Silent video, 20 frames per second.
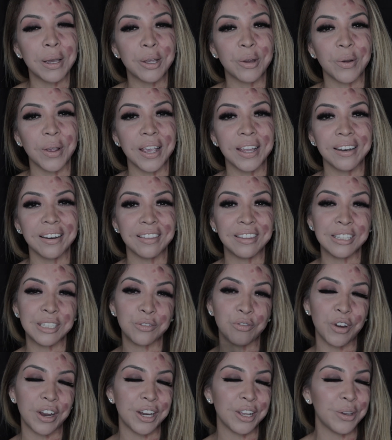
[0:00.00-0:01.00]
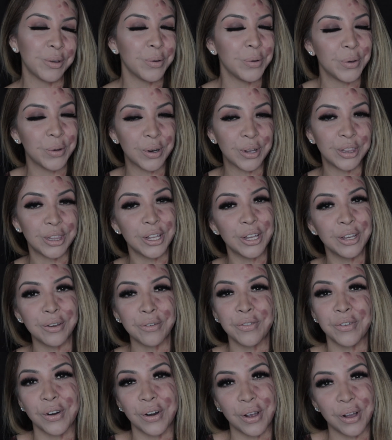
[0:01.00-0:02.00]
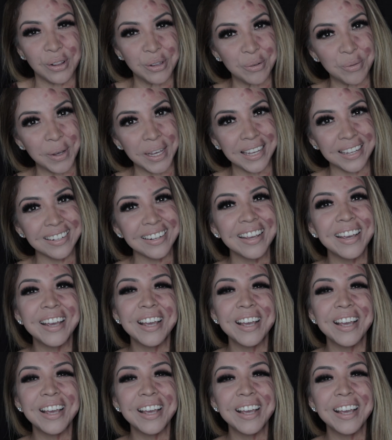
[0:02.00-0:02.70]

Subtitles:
created this Freddy Krueger look for Halloween.